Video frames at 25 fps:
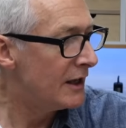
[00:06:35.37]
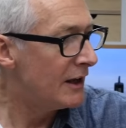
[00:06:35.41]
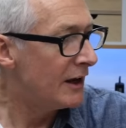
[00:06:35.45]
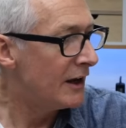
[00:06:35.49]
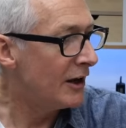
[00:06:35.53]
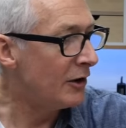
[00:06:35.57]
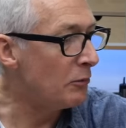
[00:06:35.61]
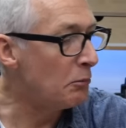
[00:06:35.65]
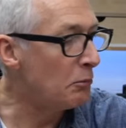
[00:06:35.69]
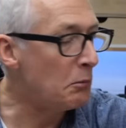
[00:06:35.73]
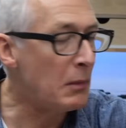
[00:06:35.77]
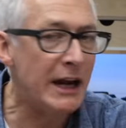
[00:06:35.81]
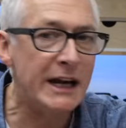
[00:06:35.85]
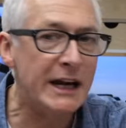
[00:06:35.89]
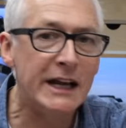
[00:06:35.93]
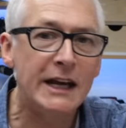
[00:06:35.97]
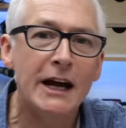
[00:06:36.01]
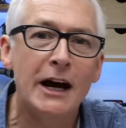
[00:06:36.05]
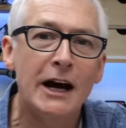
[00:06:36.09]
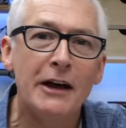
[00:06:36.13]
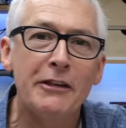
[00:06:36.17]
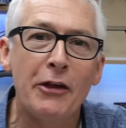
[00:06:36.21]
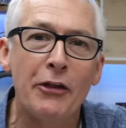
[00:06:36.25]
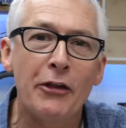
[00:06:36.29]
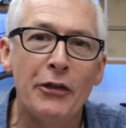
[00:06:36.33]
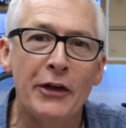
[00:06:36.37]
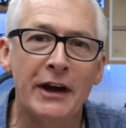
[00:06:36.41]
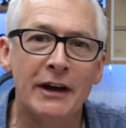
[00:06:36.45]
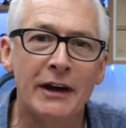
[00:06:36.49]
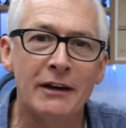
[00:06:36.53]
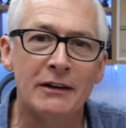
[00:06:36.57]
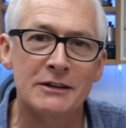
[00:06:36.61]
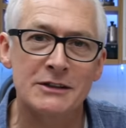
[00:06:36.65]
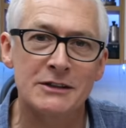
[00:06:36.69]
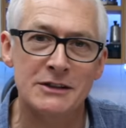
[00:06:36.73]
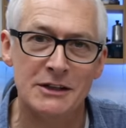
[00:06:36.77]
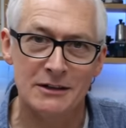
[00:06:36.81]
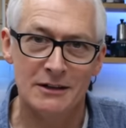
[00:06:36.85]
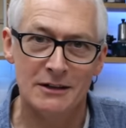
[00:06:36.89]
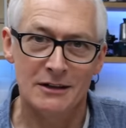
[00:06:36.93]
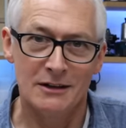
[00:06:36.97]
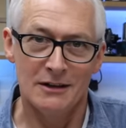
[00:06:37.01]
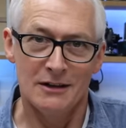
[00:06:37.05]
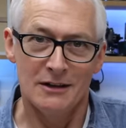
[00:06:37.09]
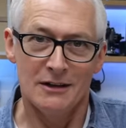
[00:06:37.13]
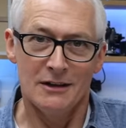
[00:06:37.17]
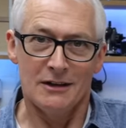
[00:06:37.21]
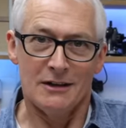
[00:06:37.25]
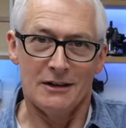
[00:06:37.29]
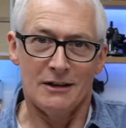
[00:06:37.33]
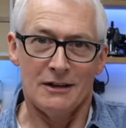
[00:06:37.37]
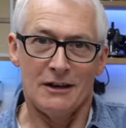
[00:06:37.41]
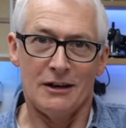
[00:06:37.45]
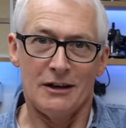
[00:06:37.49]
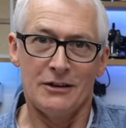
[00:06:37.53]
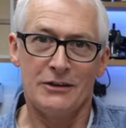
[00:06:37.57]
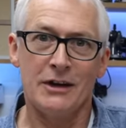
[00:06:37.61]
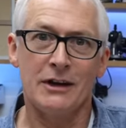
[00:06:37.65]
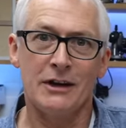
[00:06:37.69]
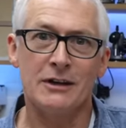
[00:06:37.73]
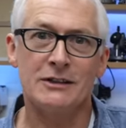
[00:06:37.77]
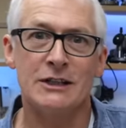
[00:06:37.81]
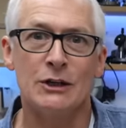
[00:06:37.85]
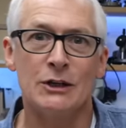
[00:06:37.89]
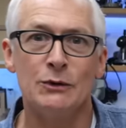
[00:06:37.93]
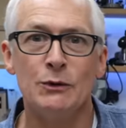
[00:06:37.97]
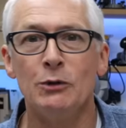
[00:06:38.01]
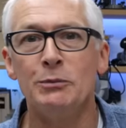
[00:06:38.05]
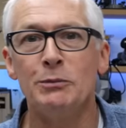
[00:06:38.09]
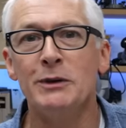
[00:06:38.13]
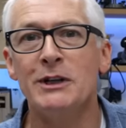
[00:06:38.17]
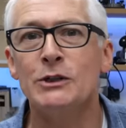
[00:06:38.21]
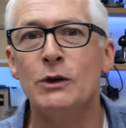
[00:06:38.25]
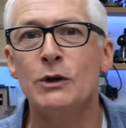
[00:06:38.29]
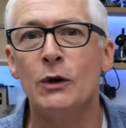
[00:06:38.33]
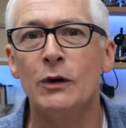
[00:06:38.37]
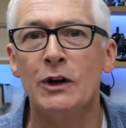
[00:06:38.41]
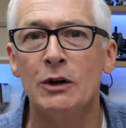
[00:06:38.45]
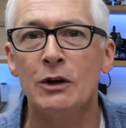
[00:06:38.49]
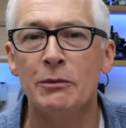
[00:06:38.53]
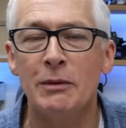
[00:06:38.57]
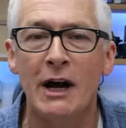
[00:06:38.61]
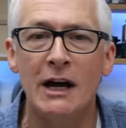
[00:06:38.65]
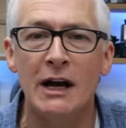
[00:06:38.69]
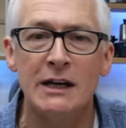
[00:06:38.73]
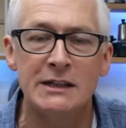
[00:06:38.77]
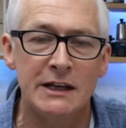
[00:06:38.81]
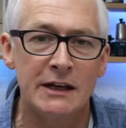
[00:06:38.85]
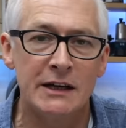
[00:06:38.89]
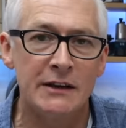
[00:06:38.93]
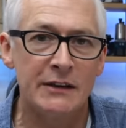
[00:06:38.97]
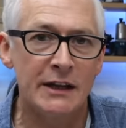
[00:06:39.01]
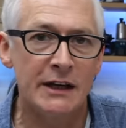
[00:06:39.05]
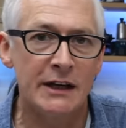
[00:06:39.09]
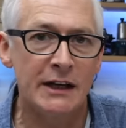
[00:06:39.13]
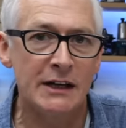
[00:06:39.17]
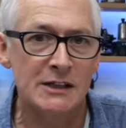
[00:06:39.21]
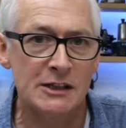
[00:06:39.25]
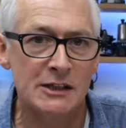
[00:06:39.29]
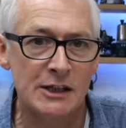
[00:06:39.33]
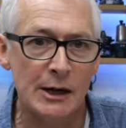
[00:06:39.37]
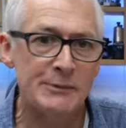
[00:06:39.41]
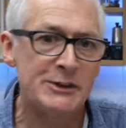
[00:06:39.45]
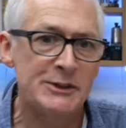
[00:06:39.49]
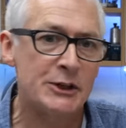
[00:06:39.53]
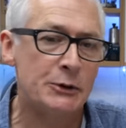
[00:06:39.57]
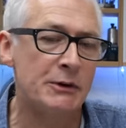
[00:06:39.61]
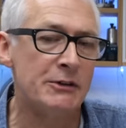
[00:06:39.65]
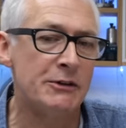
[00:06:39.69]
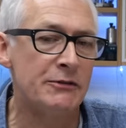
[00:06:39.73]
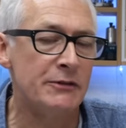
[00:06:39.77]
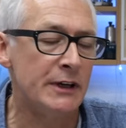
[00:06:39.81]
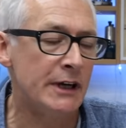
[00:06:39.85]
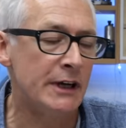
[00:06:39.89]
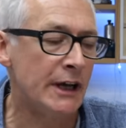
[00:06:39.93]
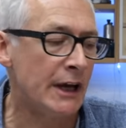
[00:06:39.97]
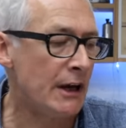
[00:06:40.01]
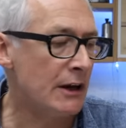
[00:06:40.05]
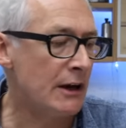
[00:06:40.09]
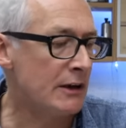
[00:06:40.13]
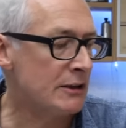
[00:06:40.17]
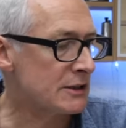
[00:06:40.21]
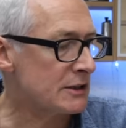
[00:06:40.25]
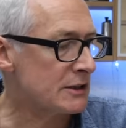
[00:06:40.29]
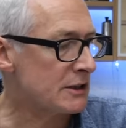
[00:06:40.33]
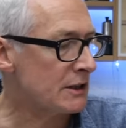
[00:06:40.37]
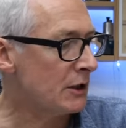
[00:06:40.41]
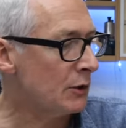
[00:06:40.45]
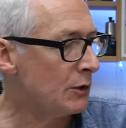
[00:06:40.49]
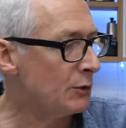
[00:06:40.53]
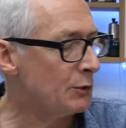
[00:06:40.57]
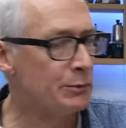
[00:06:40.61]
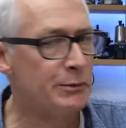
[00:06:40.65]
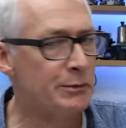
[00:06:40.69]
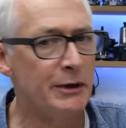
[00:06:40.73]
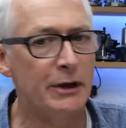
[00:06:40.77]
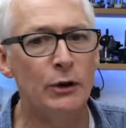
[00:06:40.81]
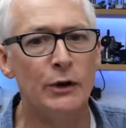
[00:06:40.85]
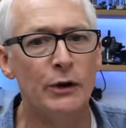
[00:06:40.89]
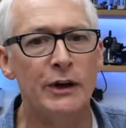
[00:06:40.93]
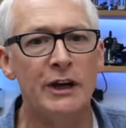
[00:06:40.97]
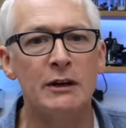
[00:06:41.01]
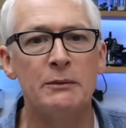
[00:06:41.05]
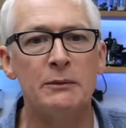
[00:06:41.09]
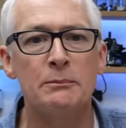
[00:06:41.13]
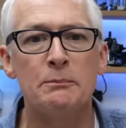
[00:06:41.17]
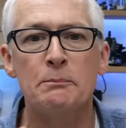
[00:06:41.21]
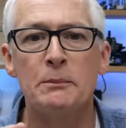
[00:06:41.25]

and many other things are things that we'll be talking about in the subsequent videos. We'll be looking